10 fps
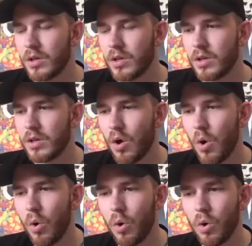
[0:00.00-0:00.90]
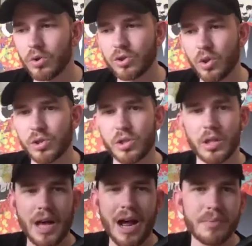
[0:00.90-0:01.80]
the whole social
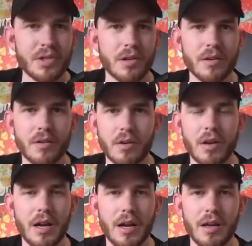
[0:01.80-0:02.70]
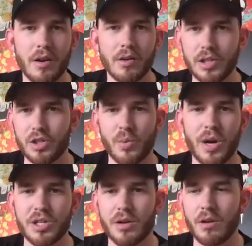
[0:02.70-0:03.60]
adoption
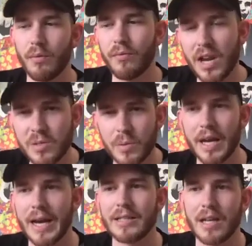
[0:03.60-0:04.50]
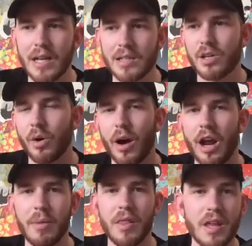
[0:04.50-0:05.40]
situation, Facebook ads and
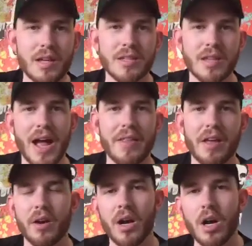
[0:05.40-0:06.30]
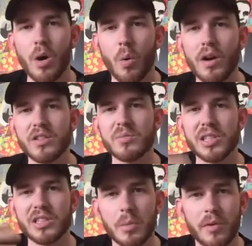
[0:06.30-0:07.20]
Instagram and this and that and the other? What has
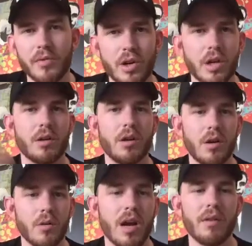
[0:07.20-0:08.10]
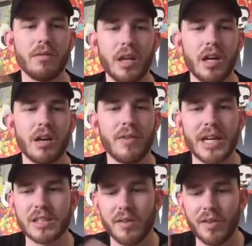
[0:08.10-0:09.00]
been some of your, kind of leading
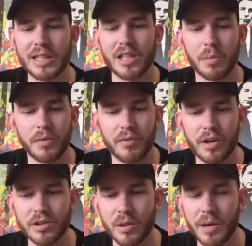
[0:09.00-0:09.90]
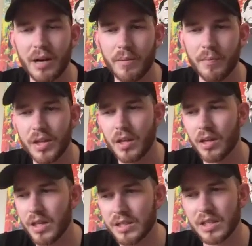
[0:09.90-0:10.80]
advice over the last couple of years about
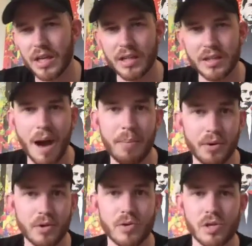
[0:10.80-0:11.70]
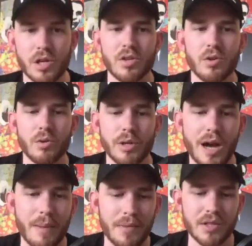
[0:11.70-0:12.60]
things that top producers can do to
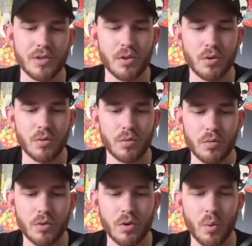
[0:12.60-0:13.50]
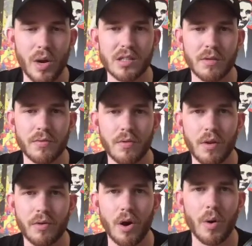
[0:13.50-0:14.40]
adopt these new ways of
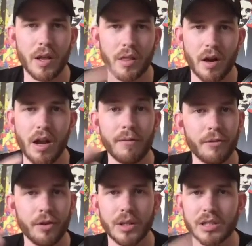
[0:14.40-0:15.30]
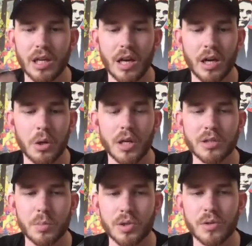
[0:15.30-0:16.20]
growing their influence and getting new
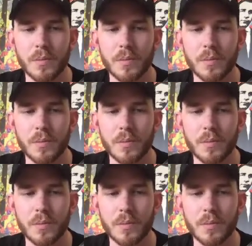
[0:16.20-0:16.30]
customers?